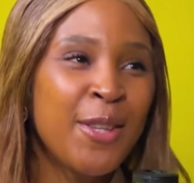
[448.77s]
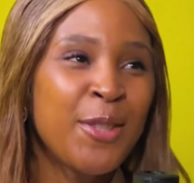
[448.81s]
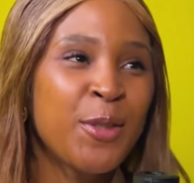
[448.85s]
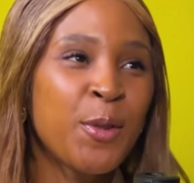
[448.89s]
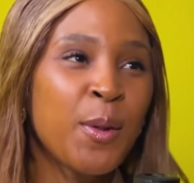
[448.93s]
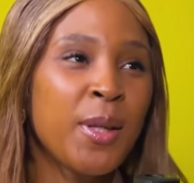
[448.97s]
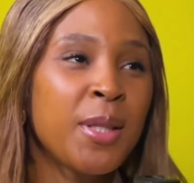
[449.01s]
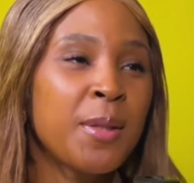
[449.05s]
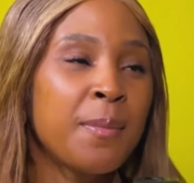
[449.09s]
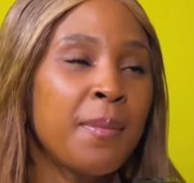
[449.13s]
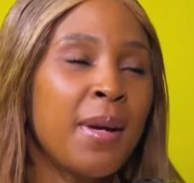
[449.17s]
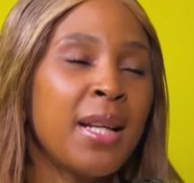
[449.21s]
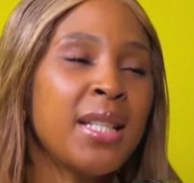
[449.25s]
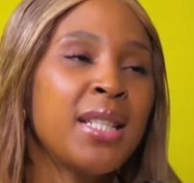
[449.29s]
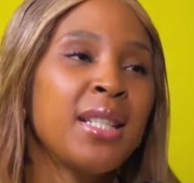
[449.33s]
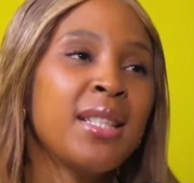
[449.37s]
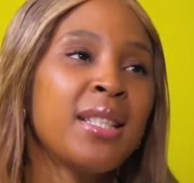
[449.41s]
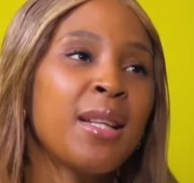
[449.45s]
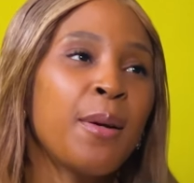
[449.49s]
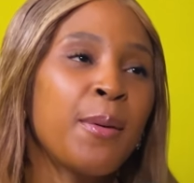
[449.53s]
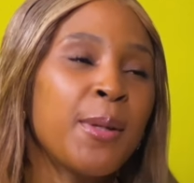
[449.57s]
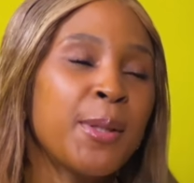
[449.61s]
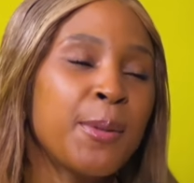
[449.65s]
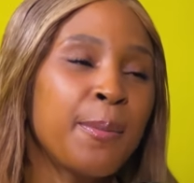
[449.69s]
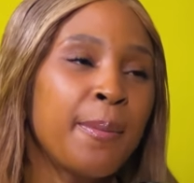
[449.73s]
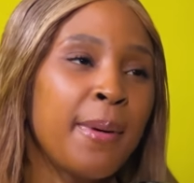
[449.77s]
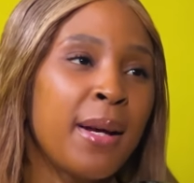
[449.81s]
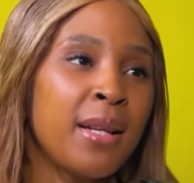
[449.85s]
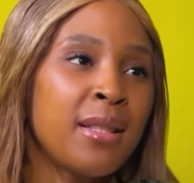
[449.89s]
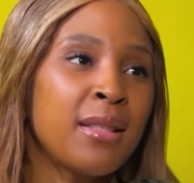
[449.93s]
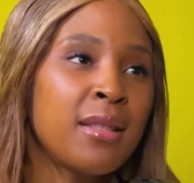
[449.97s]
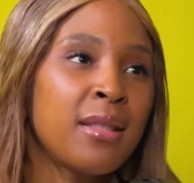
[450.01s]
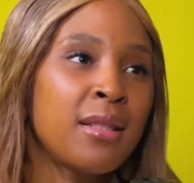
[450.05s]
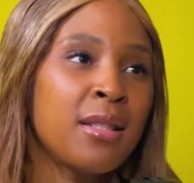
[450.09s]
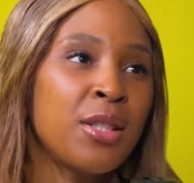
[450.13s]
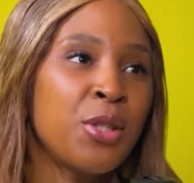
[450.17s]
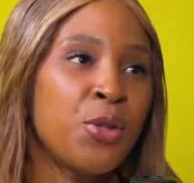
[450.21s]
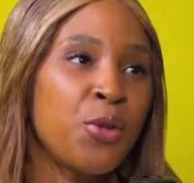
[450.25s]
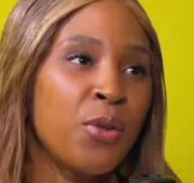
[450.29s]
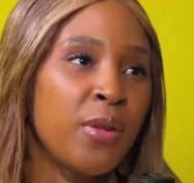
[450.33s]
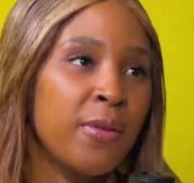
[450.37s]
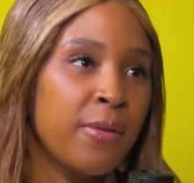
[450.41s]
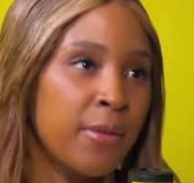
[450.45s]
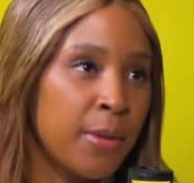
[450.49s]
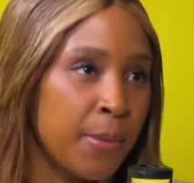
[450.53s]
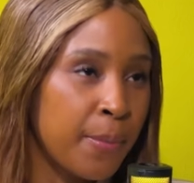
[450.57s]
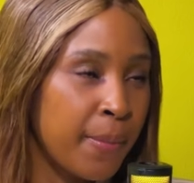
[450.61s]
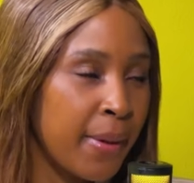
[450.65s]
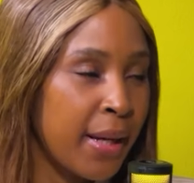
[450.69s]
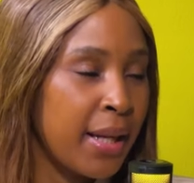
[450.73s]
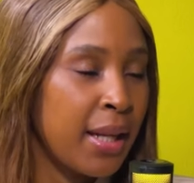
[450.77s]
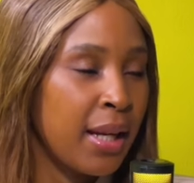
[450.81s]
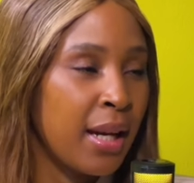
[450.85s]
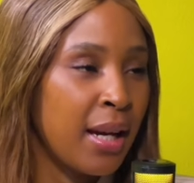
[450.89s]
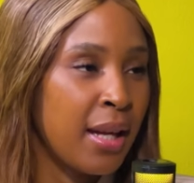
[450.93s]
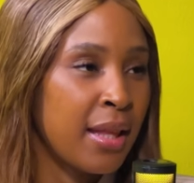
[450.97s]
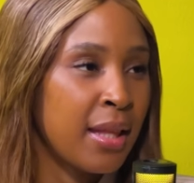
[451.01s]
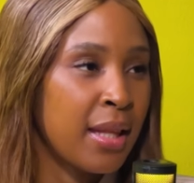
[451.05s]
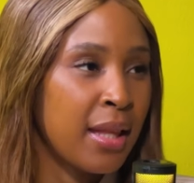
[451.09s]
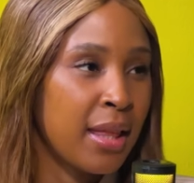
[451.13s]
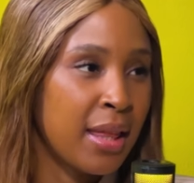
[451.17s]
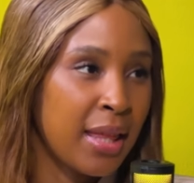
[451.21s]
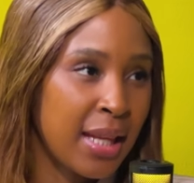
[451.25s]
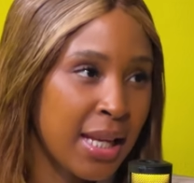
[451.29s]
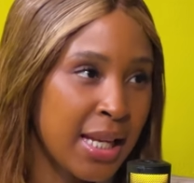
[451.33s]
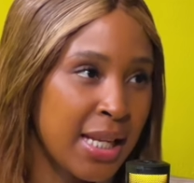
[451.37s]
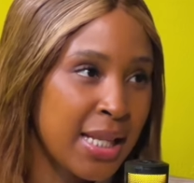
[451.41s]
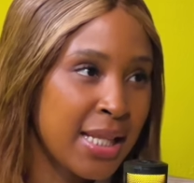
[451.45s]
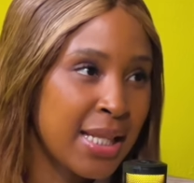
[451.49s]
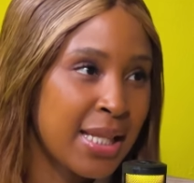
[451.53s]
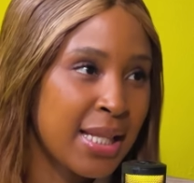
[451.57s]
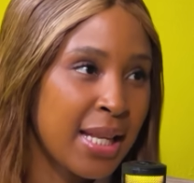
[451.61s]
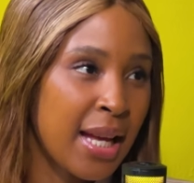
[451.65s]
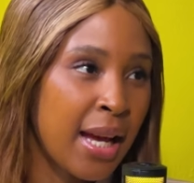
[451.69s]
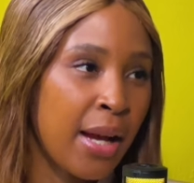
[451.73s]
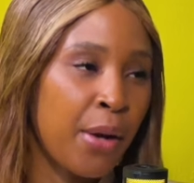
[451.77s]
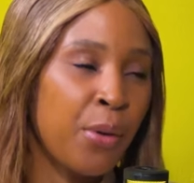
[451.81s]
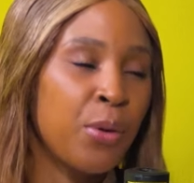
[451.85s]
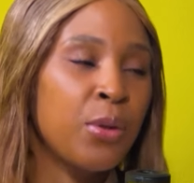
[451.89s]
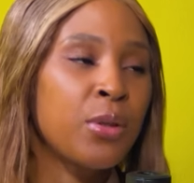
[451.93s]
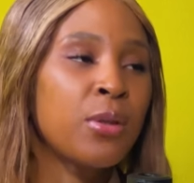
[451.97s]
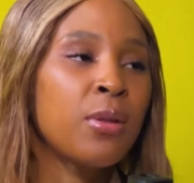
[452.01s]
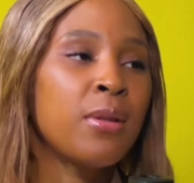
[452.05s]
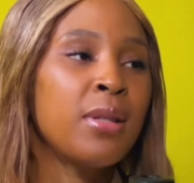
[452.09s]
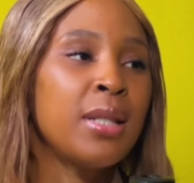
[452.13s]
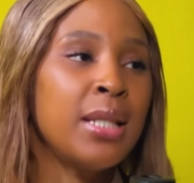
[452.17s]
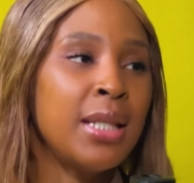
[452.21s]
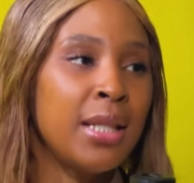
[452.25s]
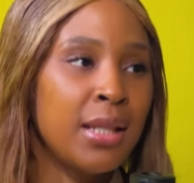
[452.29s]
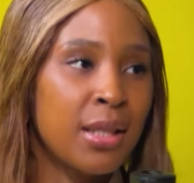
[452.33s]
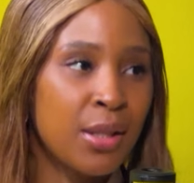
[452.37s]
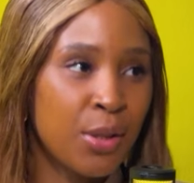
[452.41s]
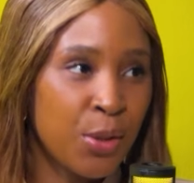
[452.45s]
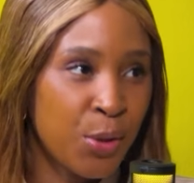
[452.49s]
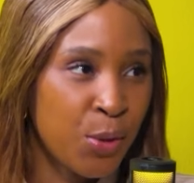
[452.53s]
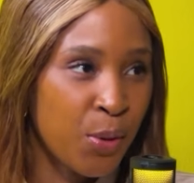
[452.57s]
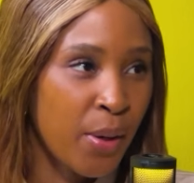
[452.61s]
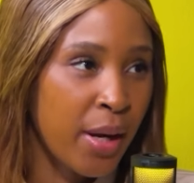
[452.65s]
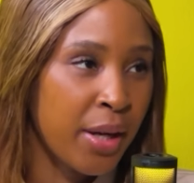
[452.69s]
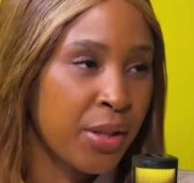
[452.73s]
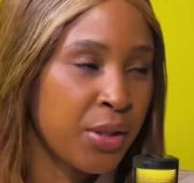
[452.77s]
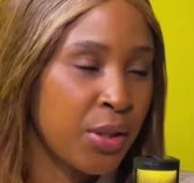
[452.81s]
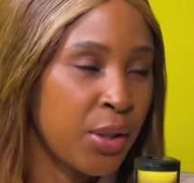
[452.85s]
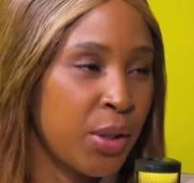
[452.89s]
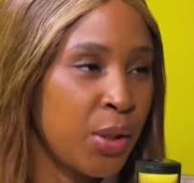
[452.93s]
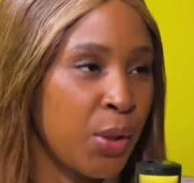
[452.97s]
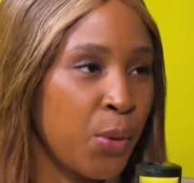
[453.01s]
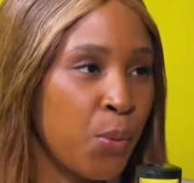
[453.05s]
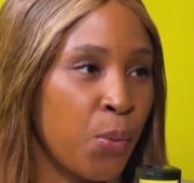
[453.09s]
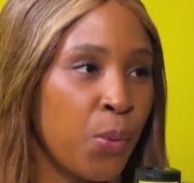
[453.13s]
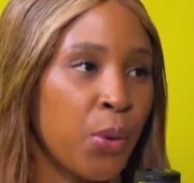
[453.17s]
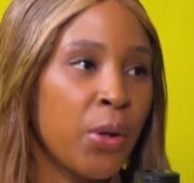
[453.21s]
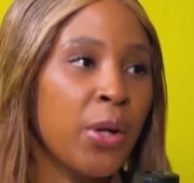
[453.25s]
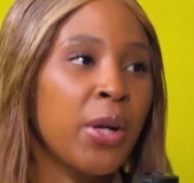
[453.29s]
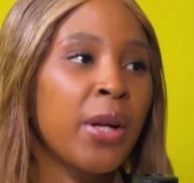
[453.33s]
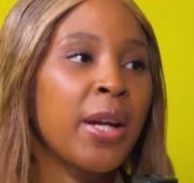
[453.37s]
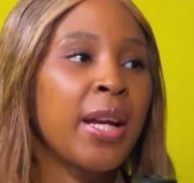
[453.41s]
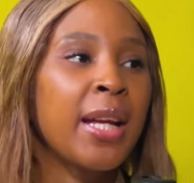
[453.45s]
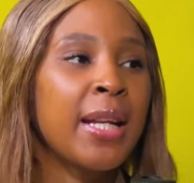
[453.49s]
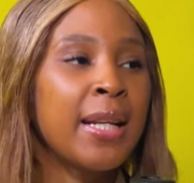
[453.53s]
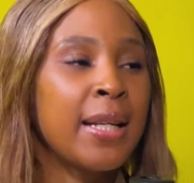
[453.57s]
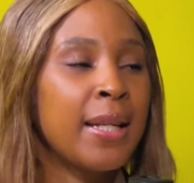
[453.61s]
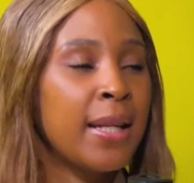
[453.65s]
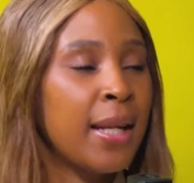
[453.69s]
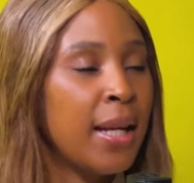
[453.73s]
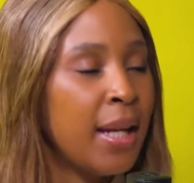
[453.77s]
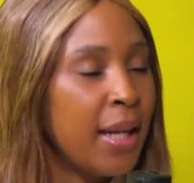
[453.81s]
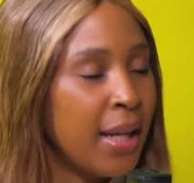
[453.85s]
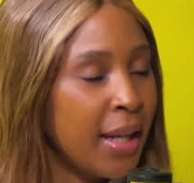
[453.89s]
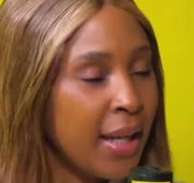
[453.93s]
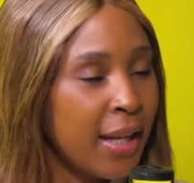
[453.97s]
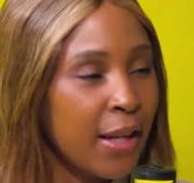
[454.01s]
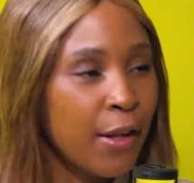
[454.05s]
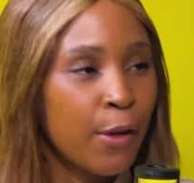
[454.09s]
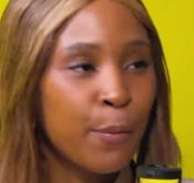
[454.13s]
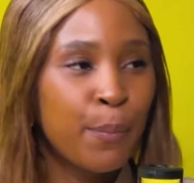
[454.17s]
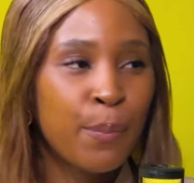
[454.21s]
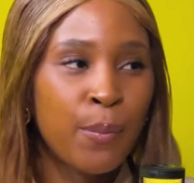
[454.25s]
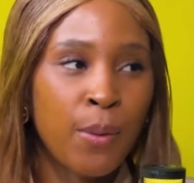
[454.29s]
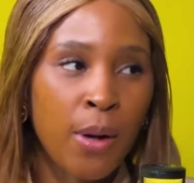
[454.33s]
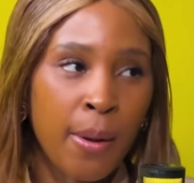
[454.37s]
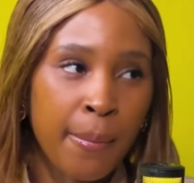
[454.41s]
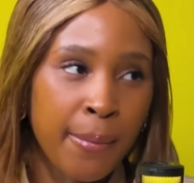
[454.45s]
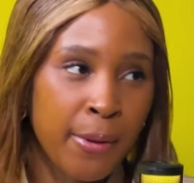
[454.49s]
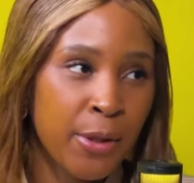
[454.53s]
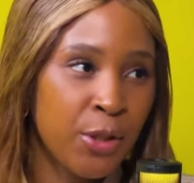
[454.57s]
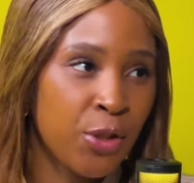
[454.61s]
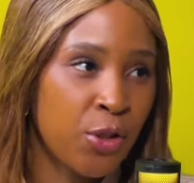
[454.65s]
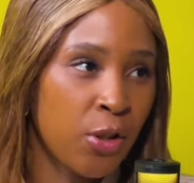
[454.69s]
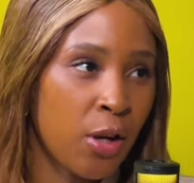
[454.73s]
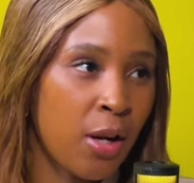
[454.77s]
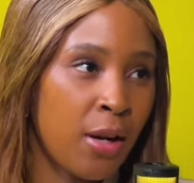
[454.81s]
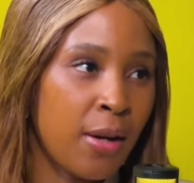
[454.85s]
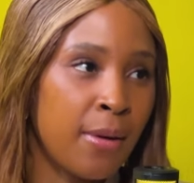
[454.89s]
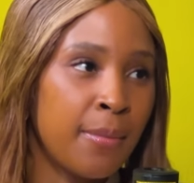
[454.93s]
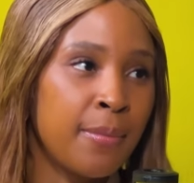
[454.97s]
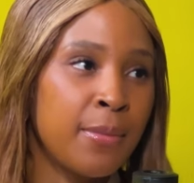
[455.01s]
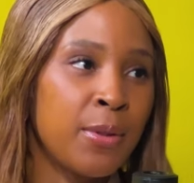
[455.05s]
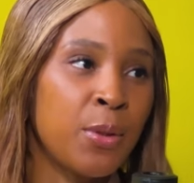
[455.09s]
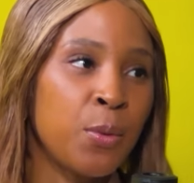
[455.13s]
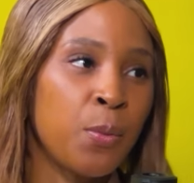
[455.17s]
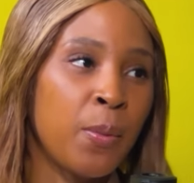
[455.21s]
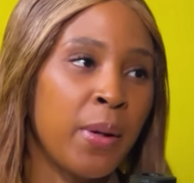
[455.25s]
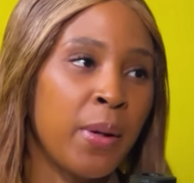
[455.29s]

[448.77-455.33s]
So as much as I was passion driven by other things, I also needed to actually work and get proper jobs